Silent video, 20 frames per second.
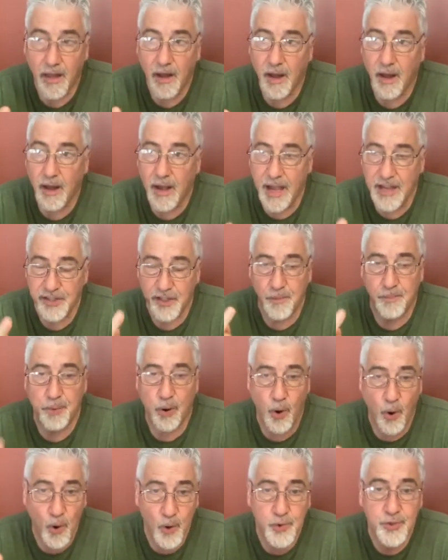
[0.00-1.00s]
uh, as
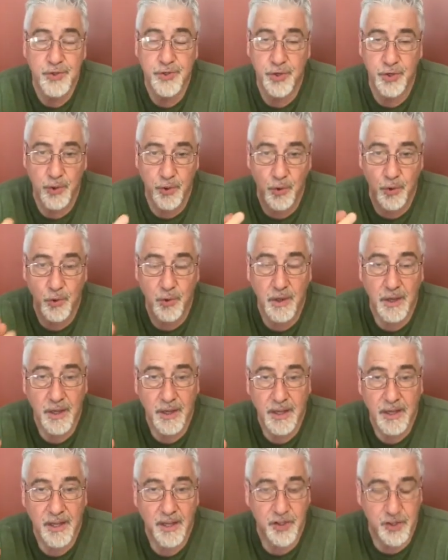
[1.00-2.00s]
opposed to
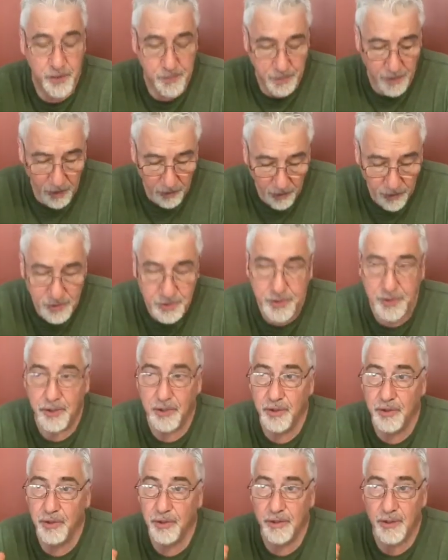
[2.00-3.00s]

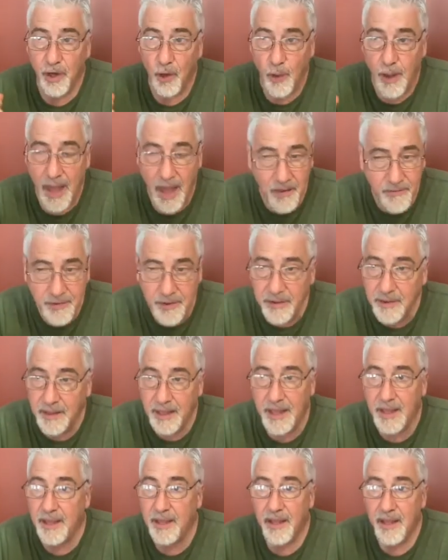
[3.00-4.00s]
spiritual, you know,
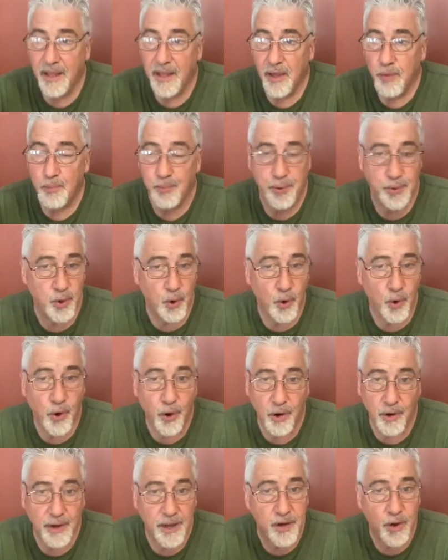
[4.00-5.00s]
heavenly,
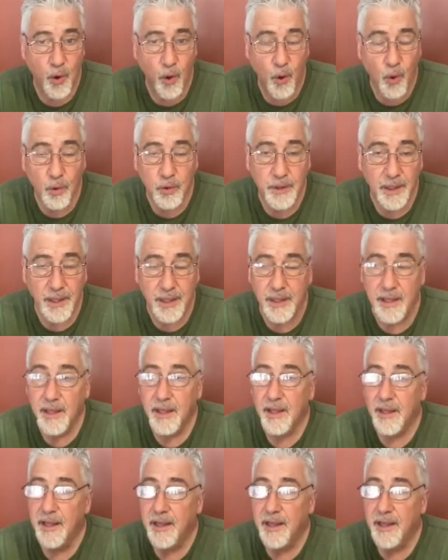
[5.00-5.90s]
pure, and holy.